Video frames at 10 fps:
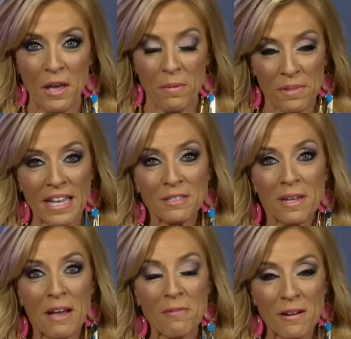Well, that's what
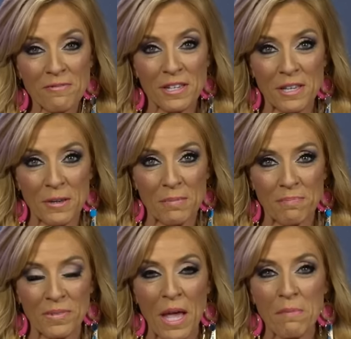I want for you.
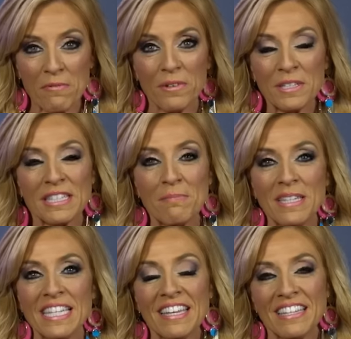But first, let me
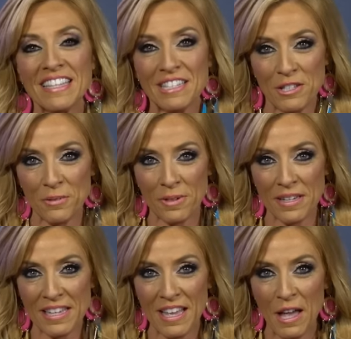tell you this
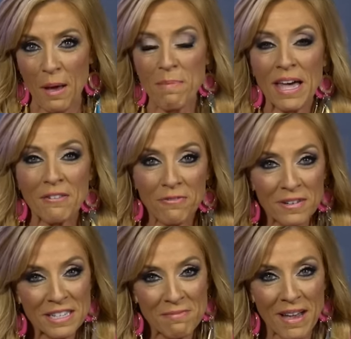story about a
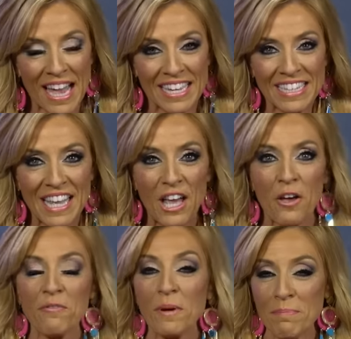friend of mine
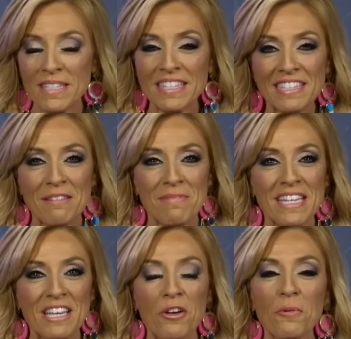from
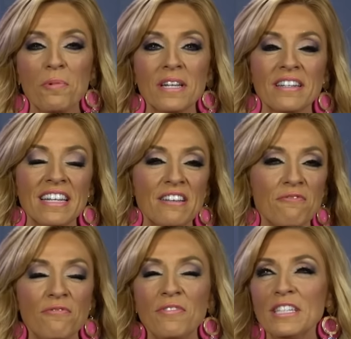Mississippi who went on an
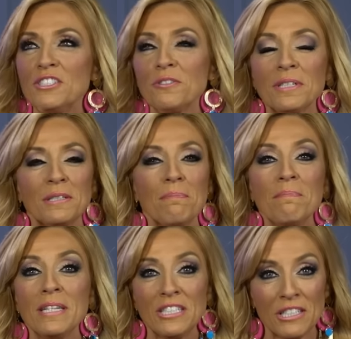adventurous
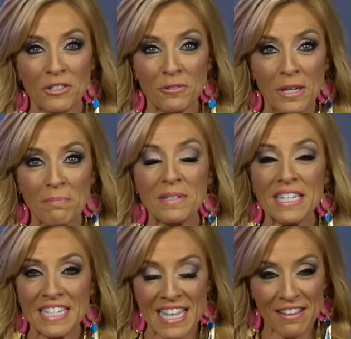missions trip to
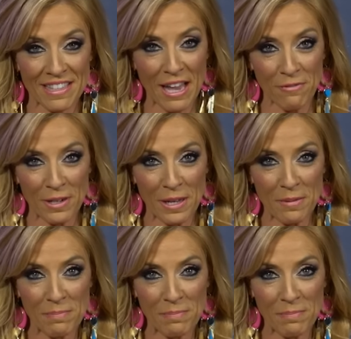South Africa.